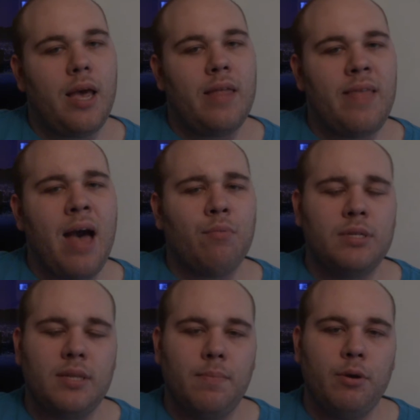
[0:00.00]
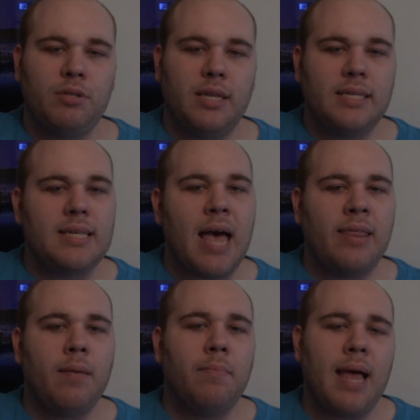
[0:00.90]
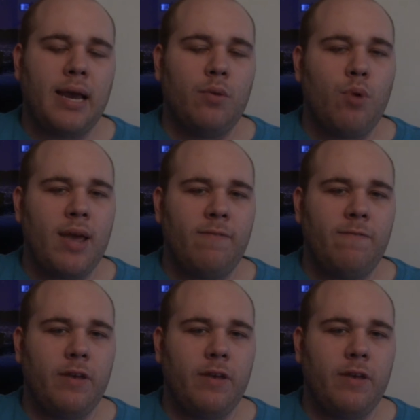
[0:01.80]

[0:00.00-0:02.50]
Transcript: And that was the mostly silent black and white